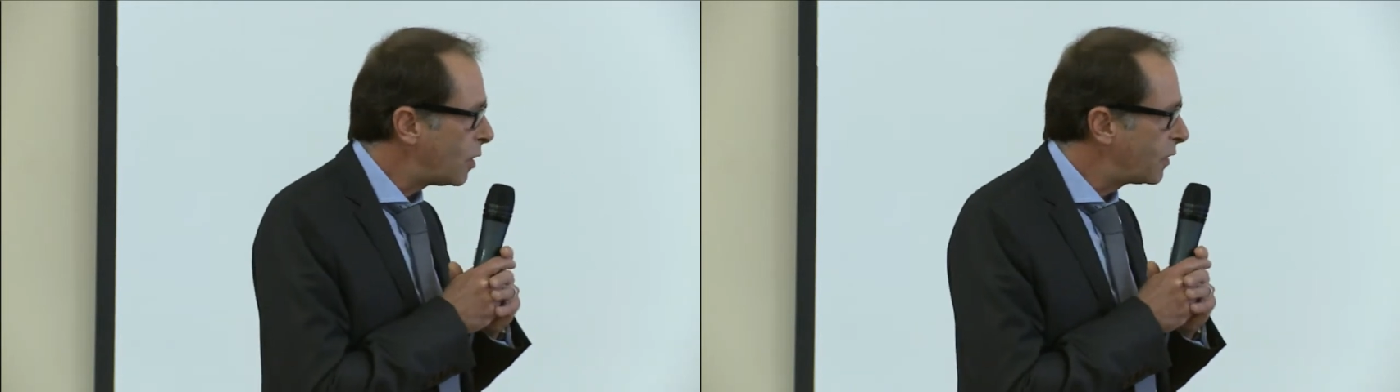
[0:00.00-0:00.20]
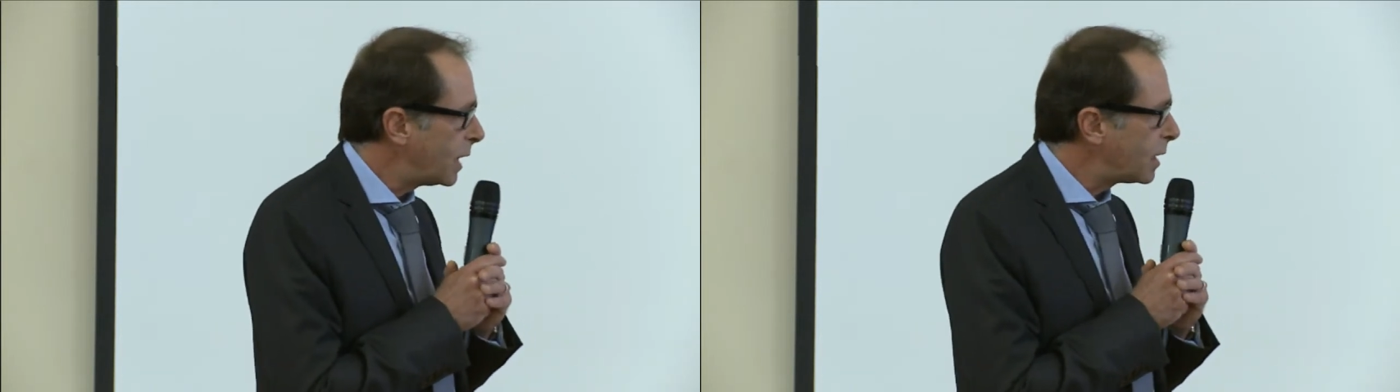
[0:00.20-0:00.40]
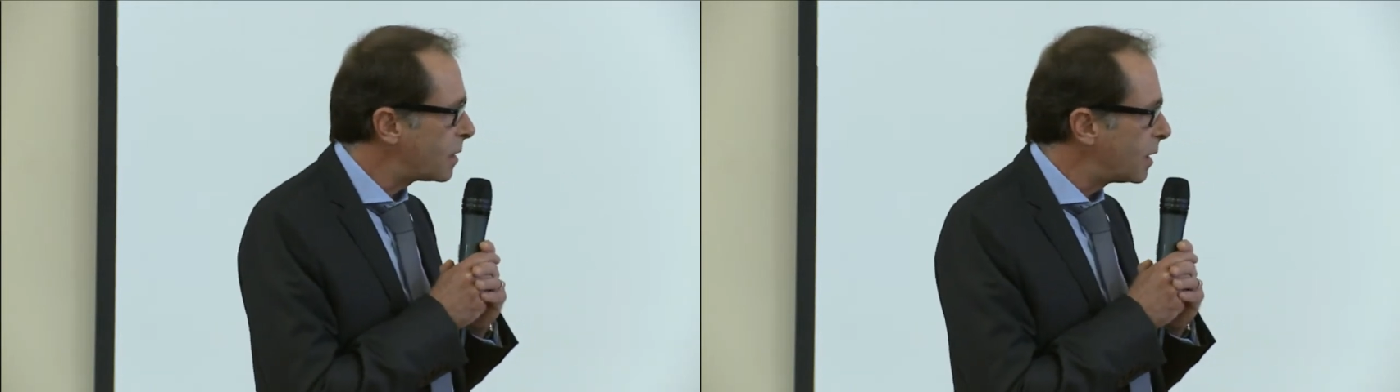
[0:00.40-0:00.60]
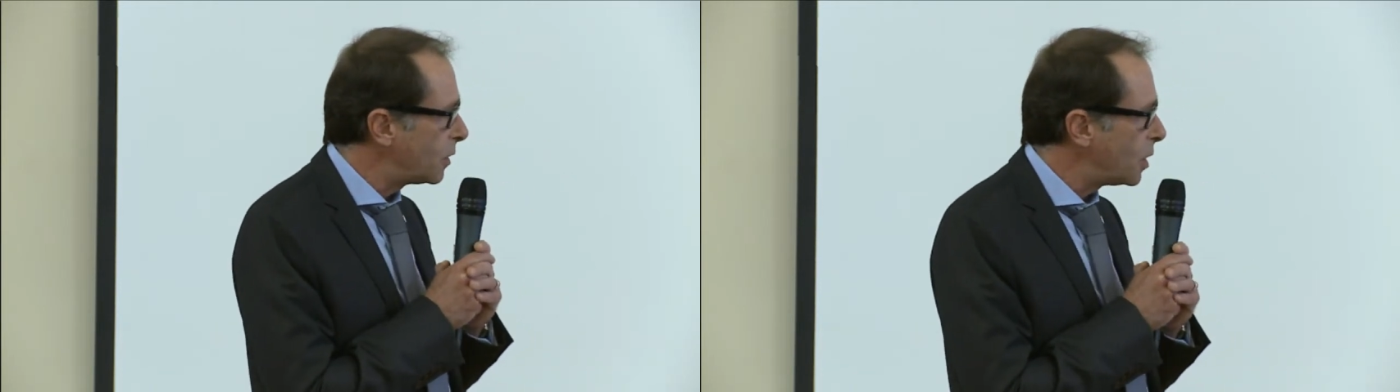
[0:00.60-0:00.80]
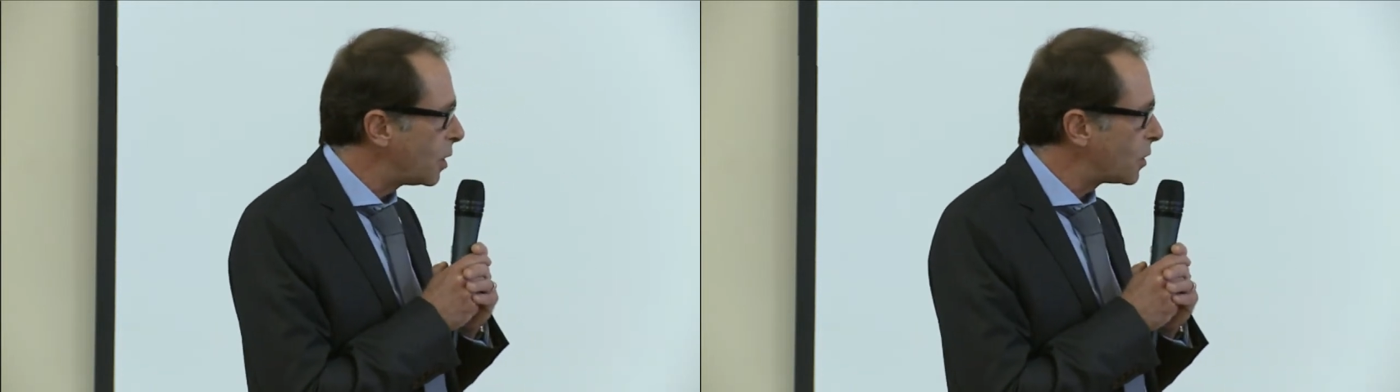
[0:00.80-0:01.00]
of data
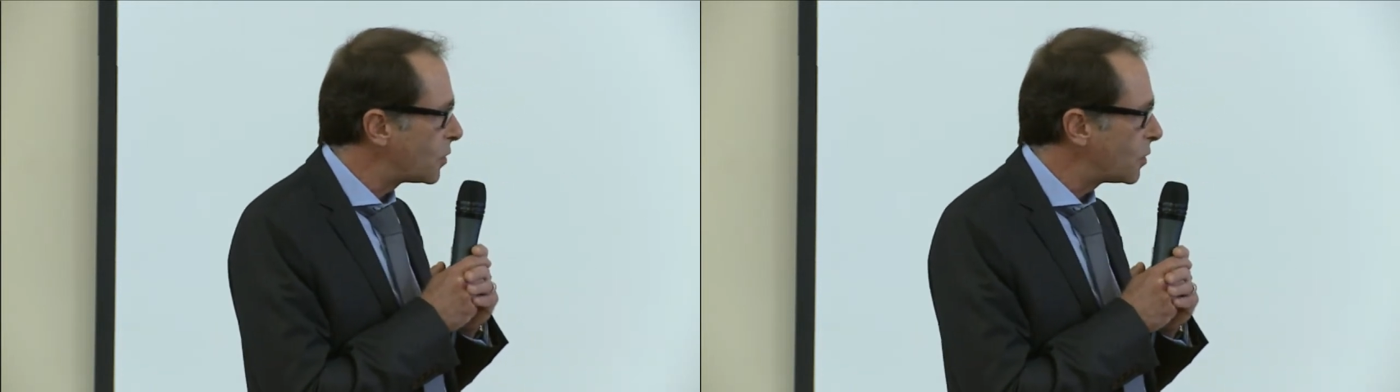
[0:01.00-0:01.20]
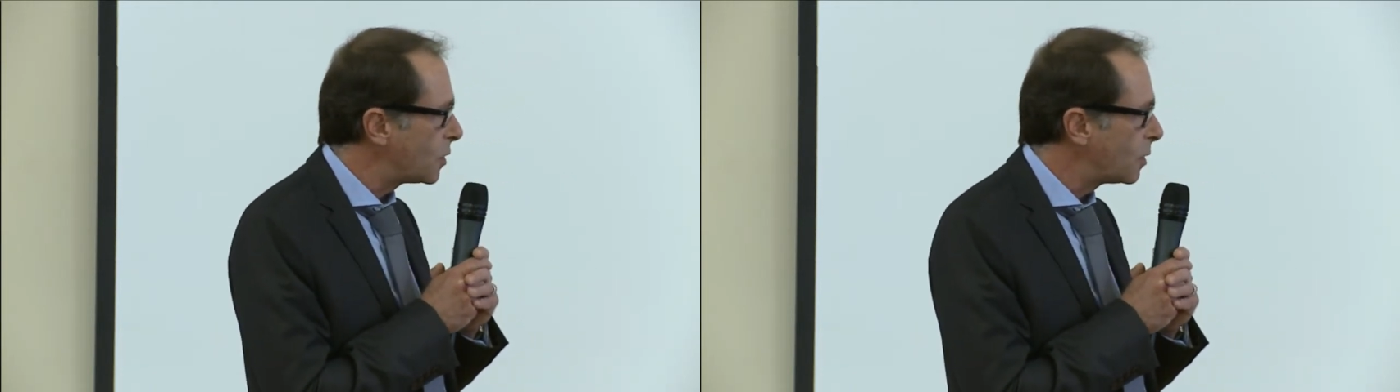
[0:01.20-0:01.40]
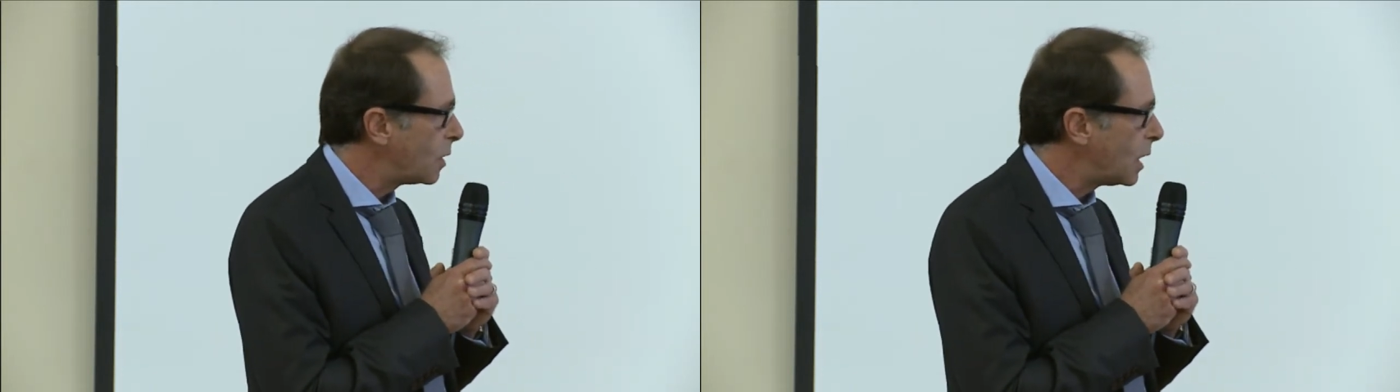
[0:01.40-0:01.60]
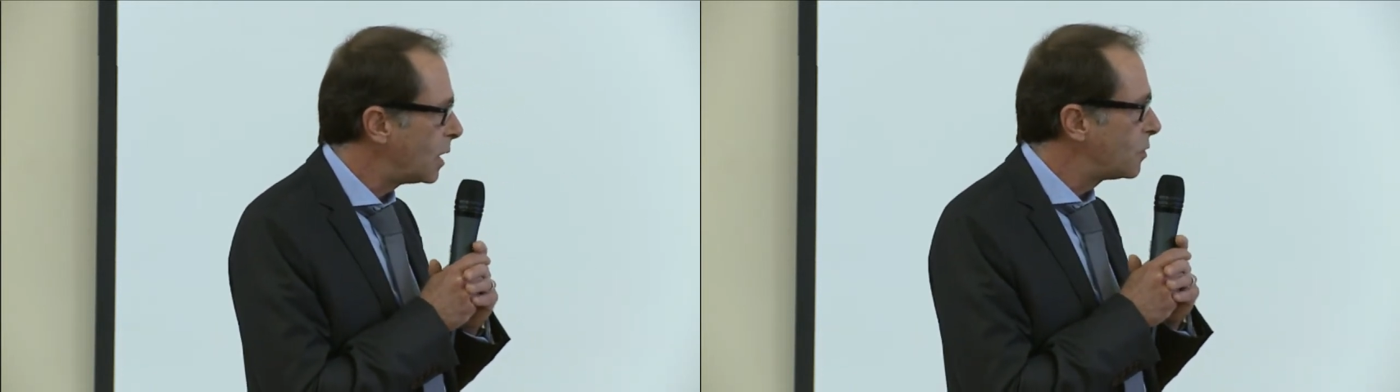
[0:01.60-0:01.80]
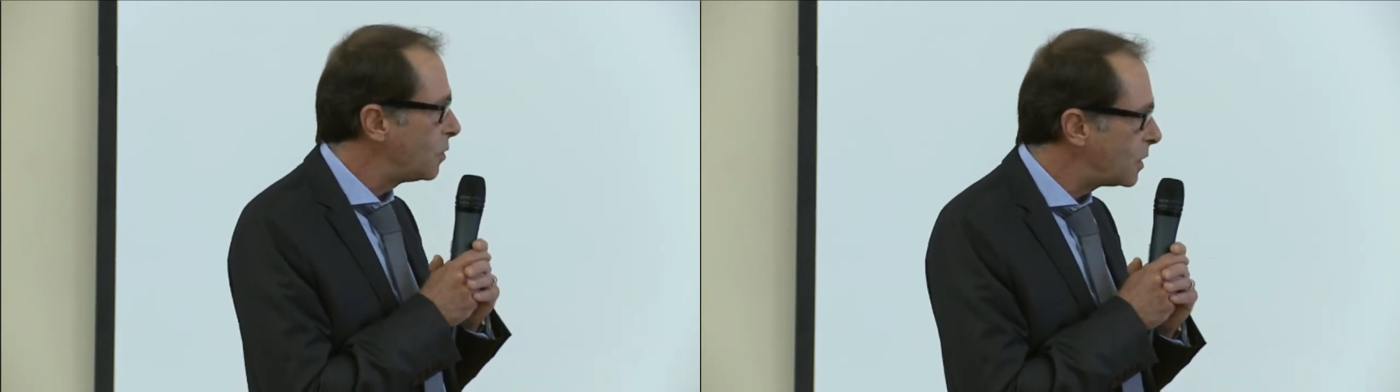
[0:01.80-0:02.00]
centers,
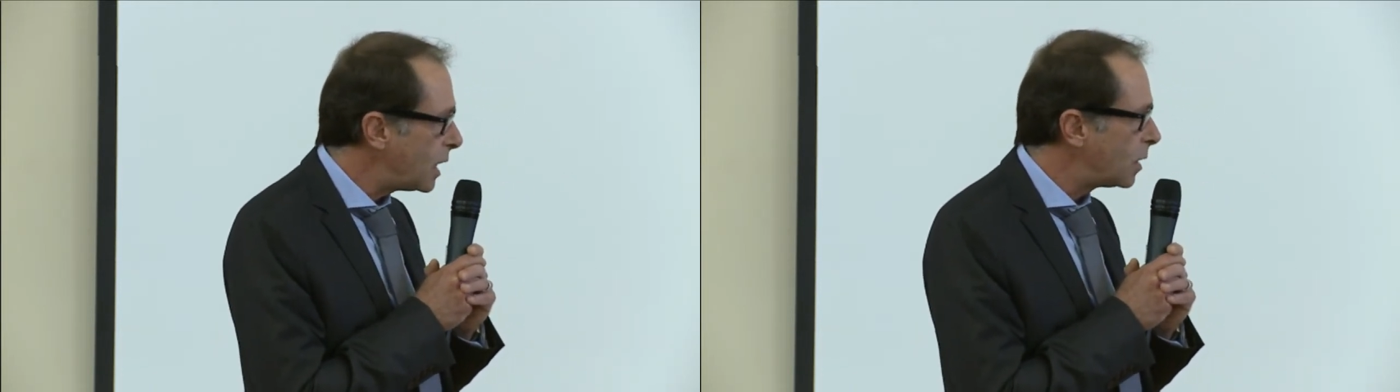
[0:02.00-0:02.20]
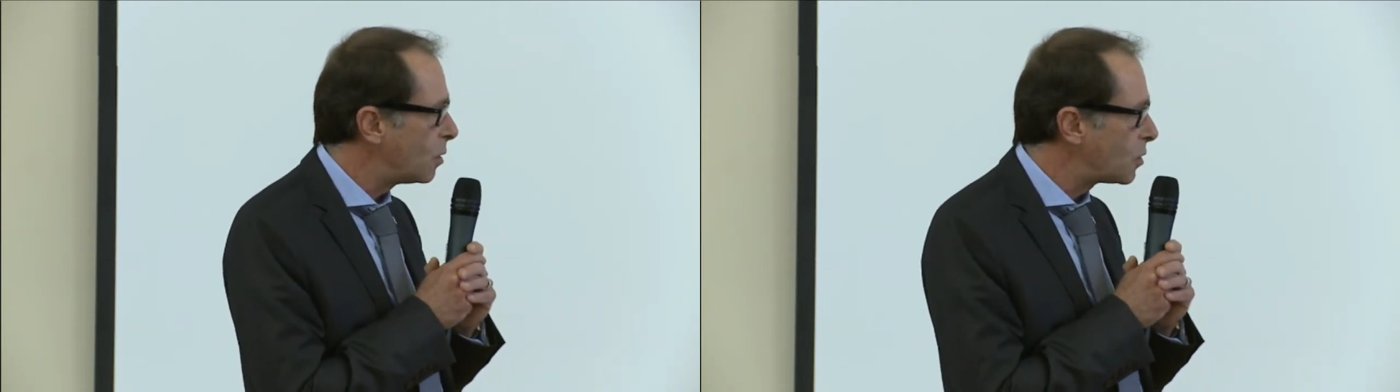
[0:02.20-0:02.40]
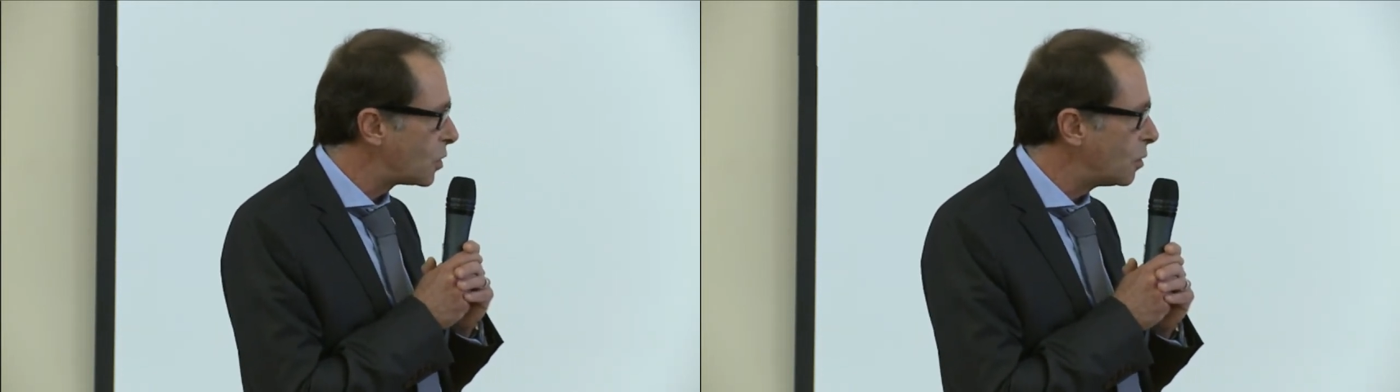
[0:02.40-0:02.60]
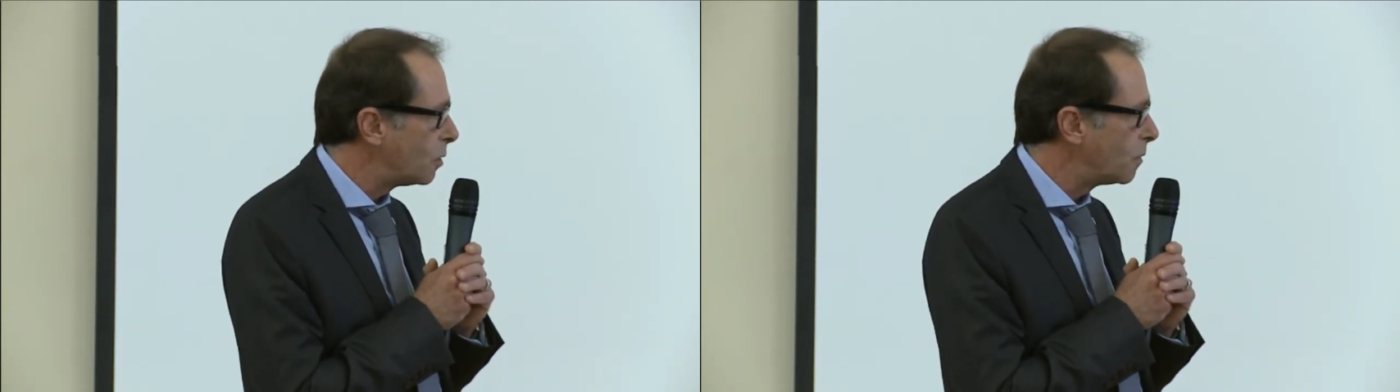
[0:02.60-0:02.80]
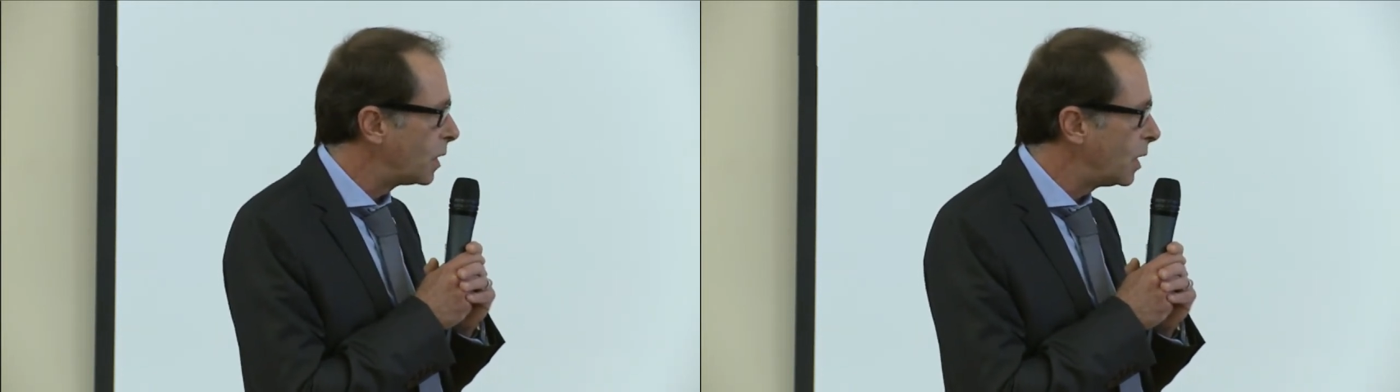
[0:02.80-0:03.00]
as you said also,